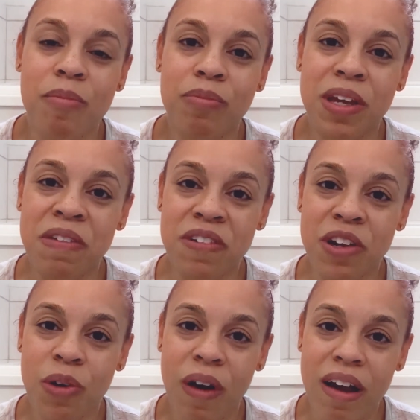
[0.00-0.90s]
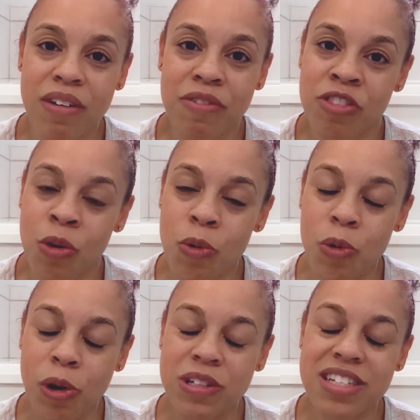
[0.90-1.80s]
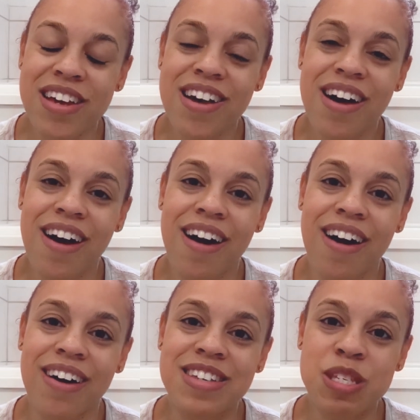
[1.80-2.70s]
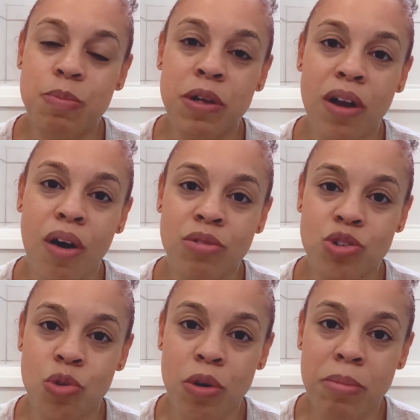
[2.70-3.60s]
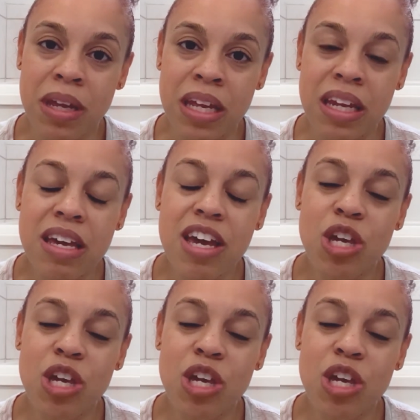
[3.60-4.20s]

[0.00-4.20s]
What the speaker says: given a crown of thorns, spit on, tormented,